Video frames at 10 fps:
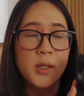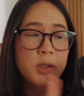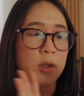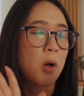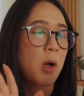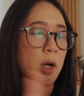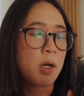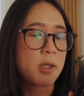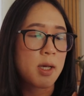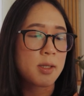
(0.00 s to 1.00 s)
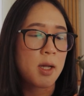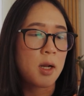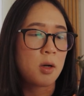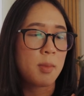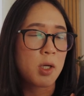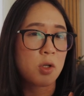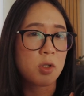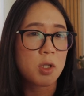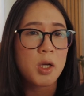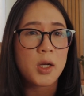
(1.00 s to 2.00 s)
so I got to test that out to make sure
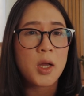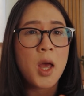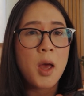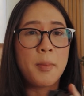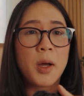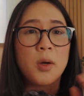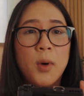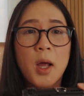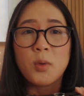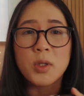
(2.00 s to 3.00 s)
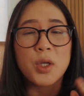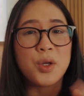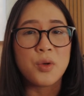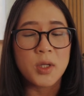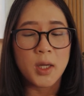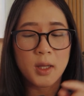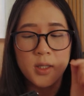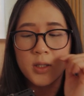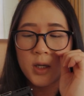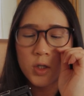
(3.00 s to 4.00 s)
it's good. But when I was using
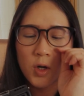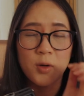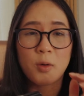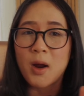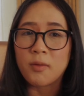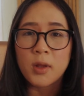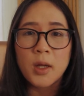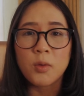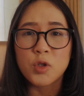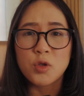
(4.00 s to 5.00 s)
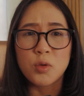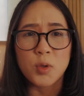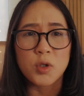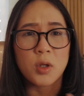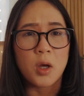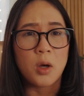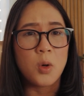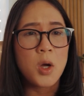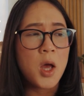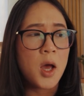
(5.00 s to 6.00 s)
this in general, everything was super slow.